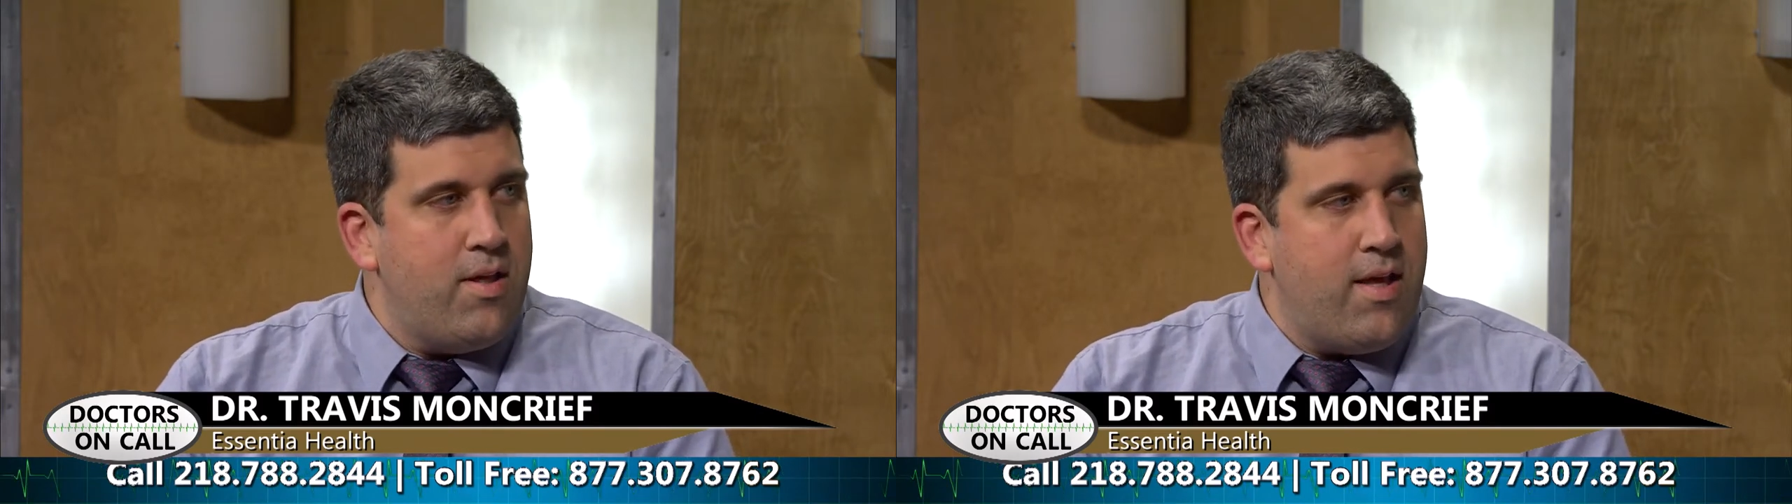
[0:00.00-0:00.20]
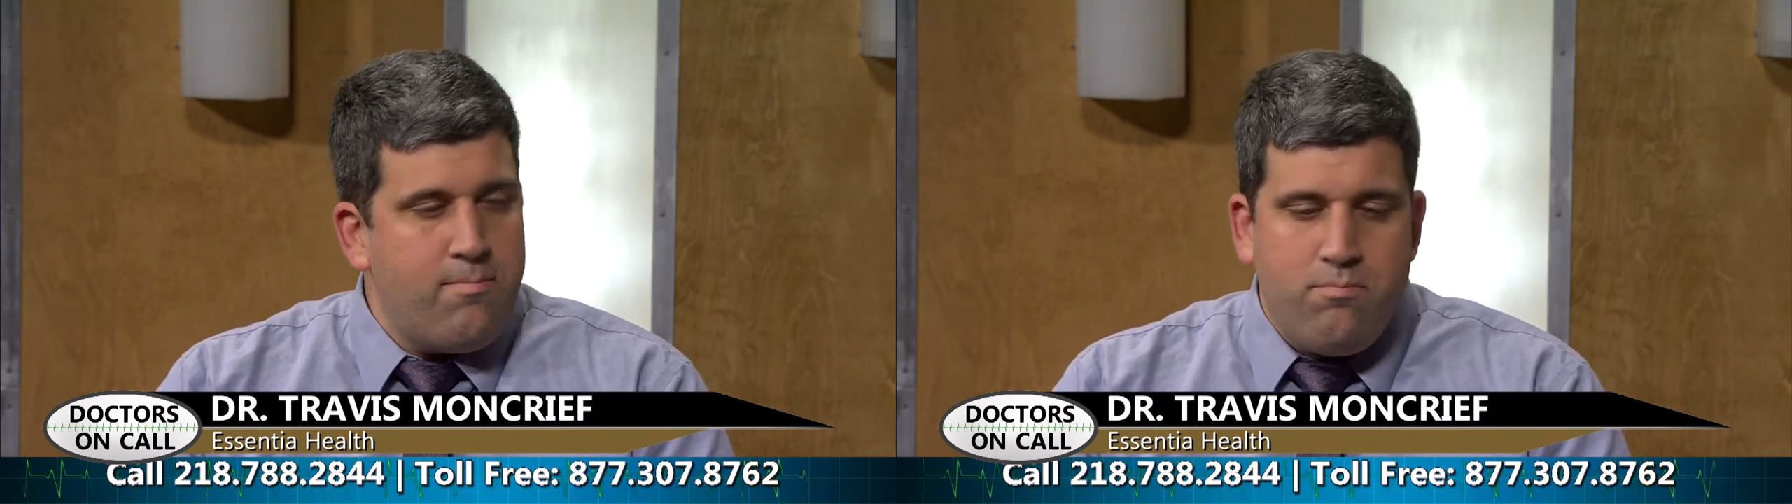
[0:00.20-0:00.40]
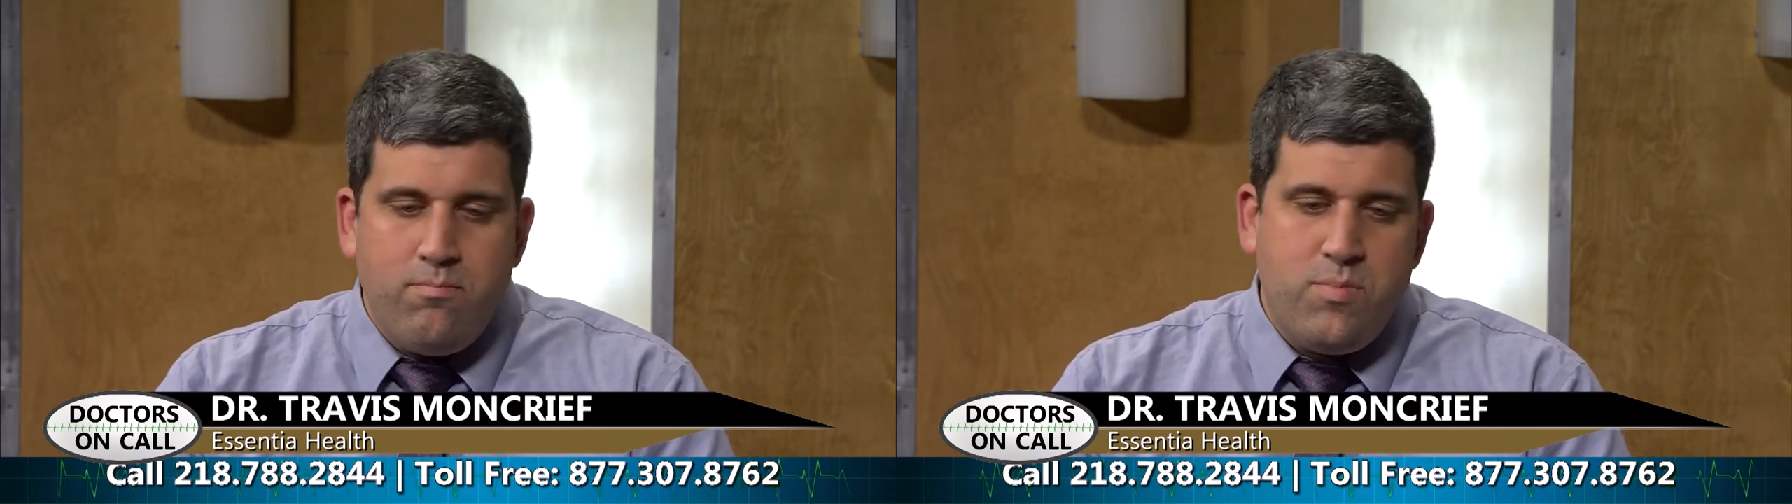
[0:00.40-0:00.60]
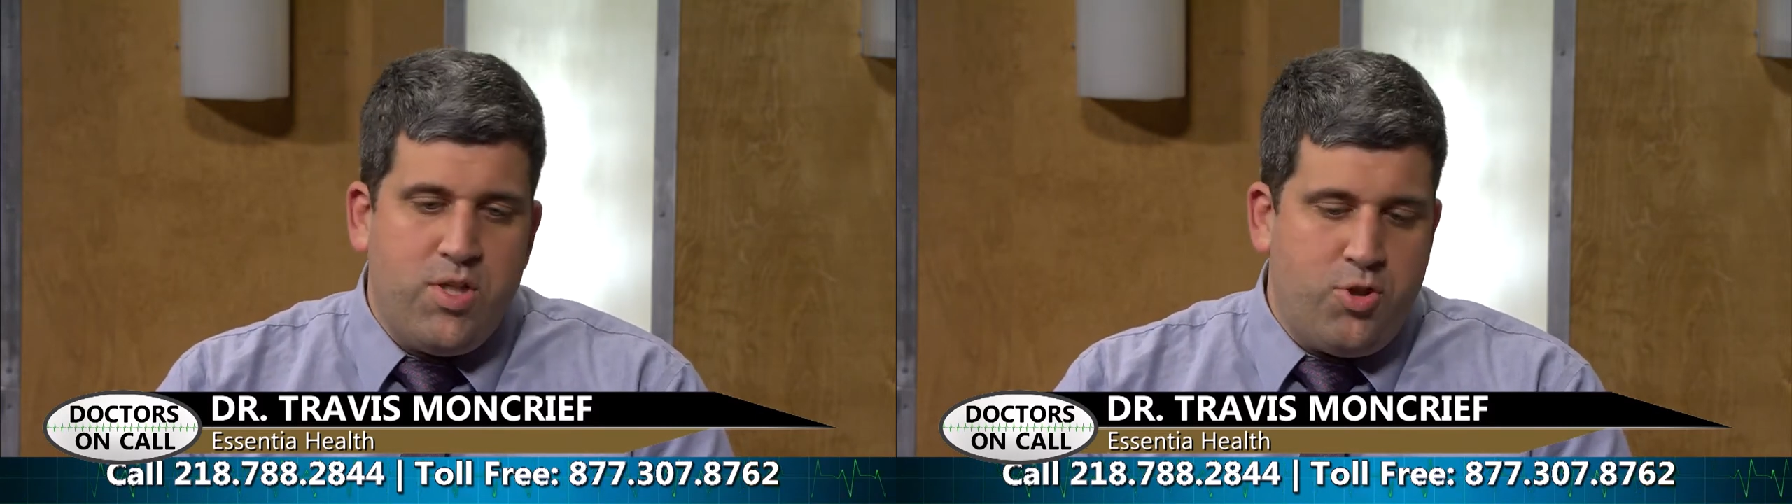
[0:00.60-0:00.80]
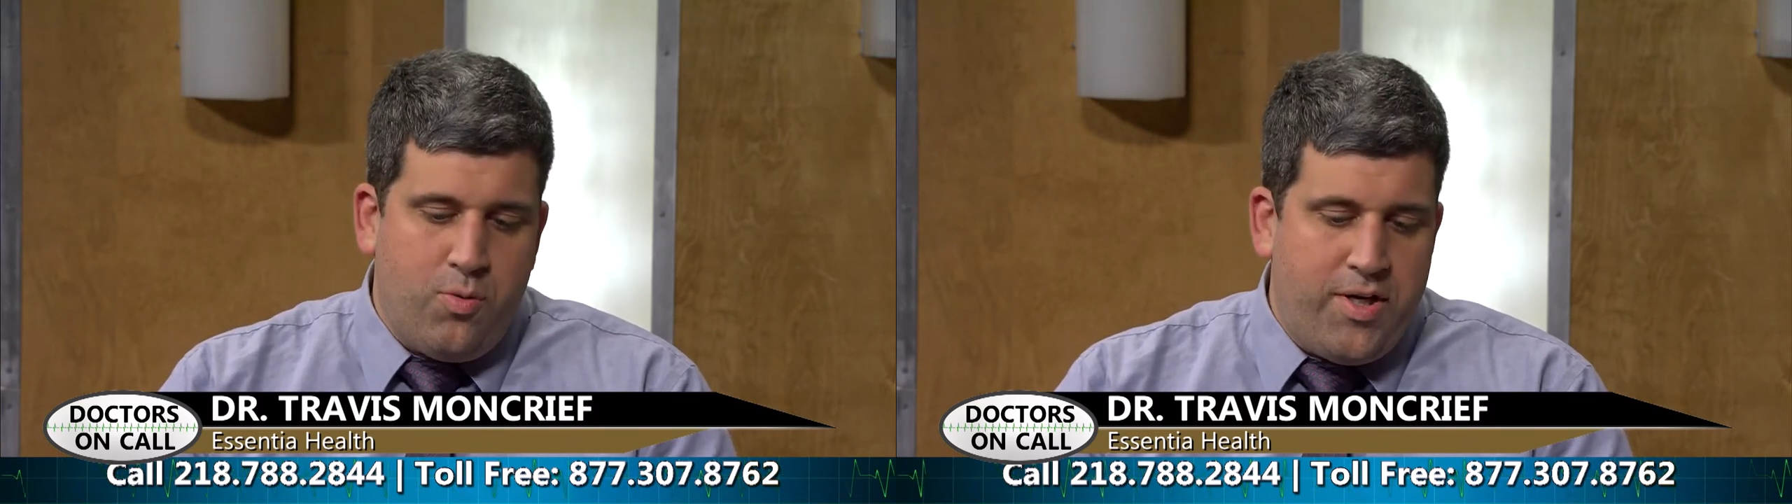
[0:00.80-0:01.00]
that
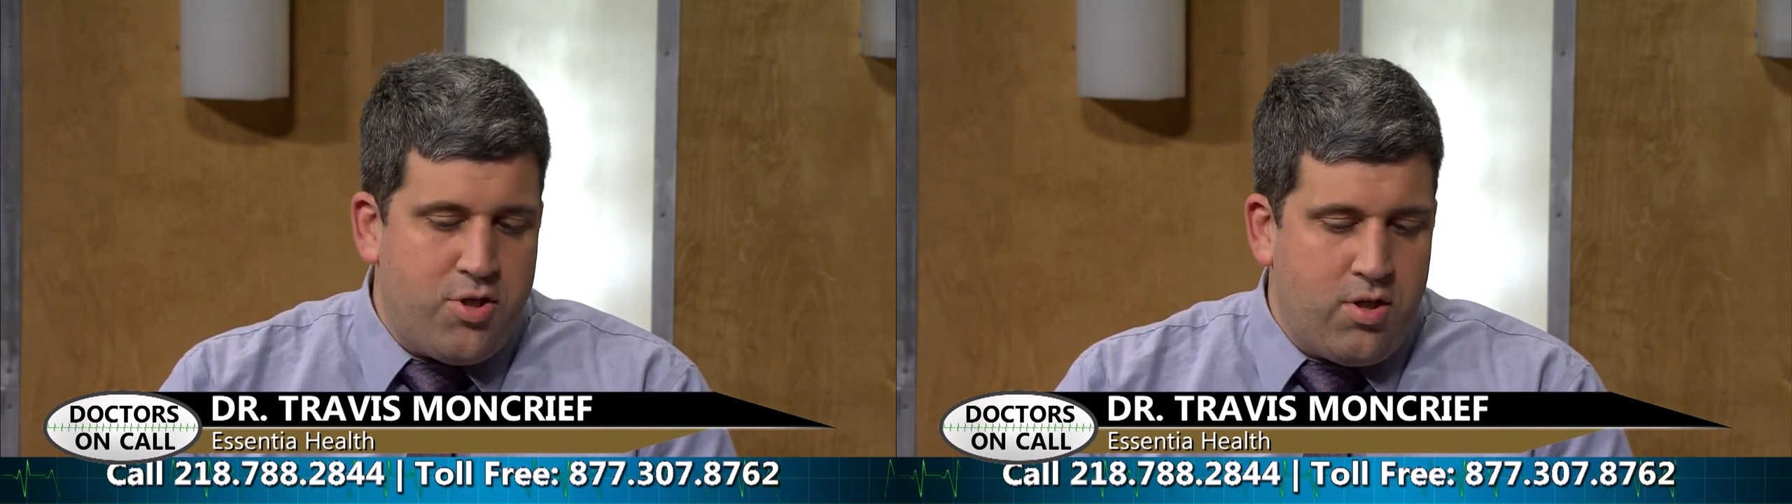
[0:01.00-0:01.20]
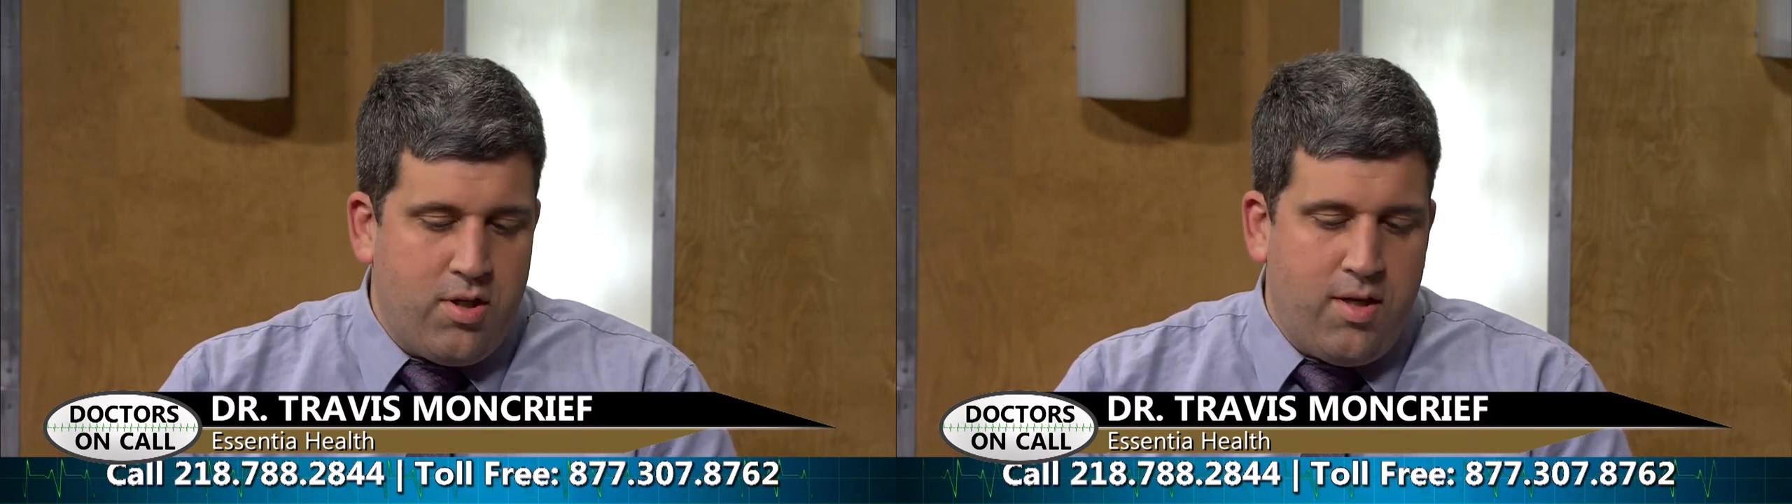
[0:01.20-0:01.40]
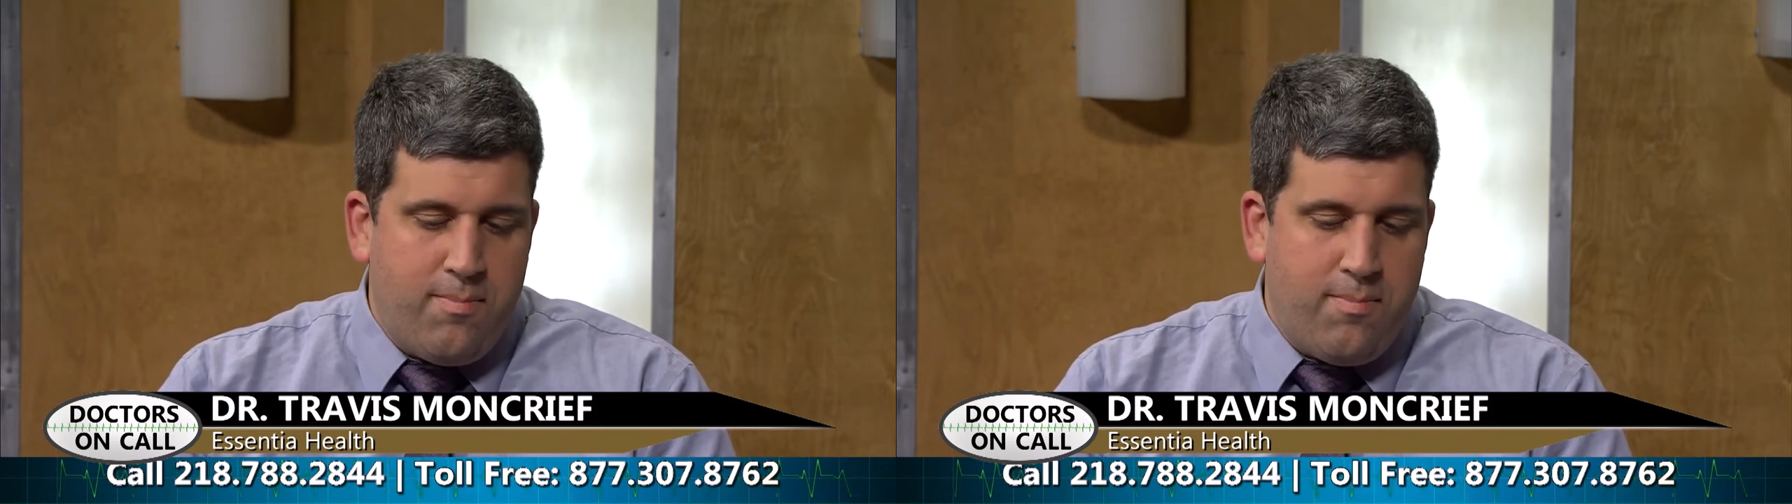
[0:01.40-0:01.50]
situationally